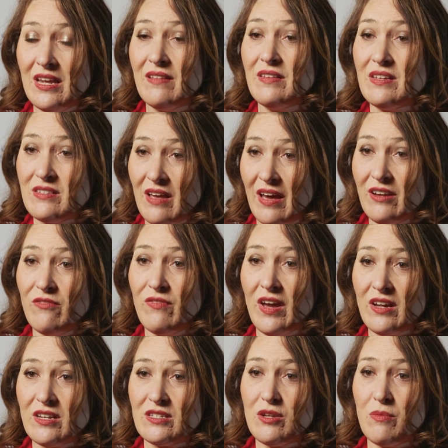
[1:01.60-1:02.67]
in the side
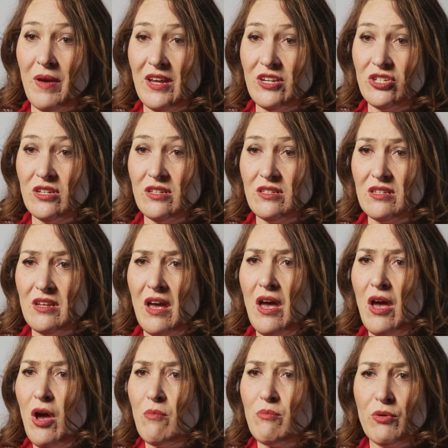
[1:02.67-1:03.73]
effects to patients,
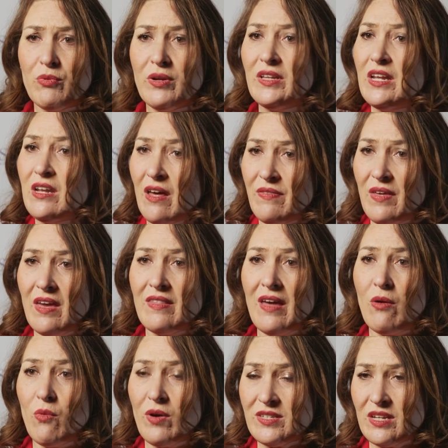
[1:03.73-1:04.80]
but really nothing
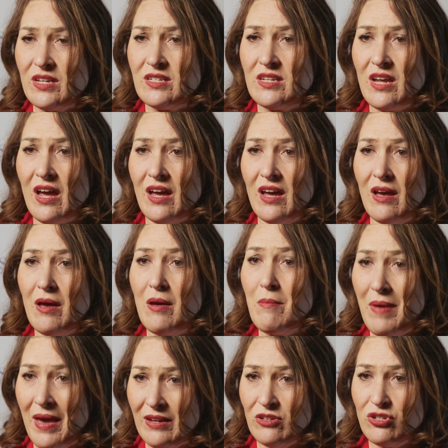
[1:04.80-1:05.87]
that wasn't
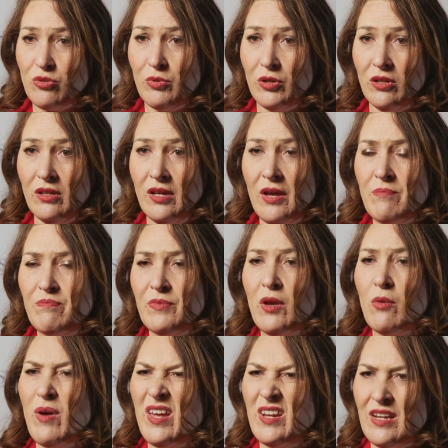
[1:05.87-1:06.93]
manageable.
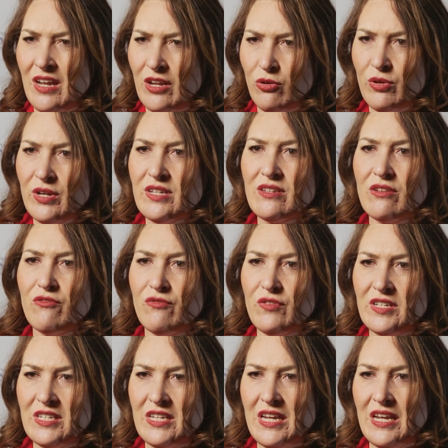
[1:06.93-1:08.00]
We had an increase in
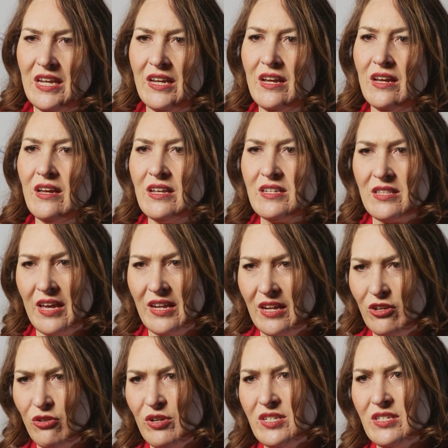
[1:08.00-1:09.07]
fatigue, a slight
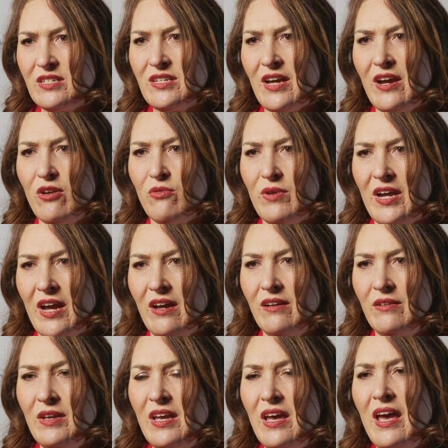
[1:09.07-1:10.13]
increase in diarrhea,
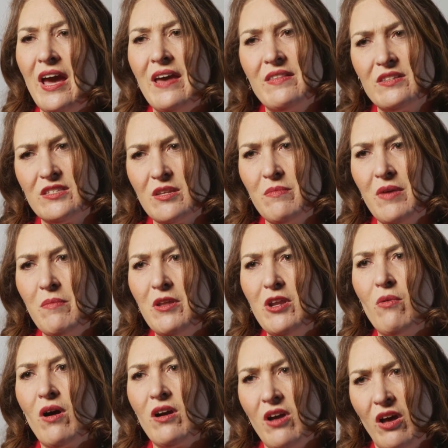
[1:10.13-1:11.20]
and then some
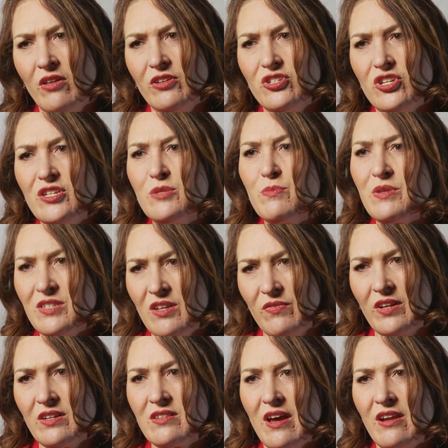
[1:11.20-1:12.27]
immuno-oncology
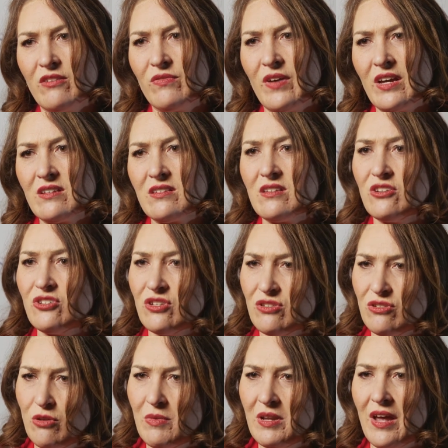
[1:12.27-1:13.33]
specific side effects, such
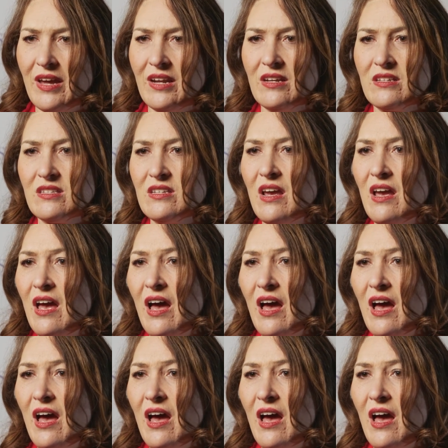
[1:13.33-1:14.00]
as pneumonitis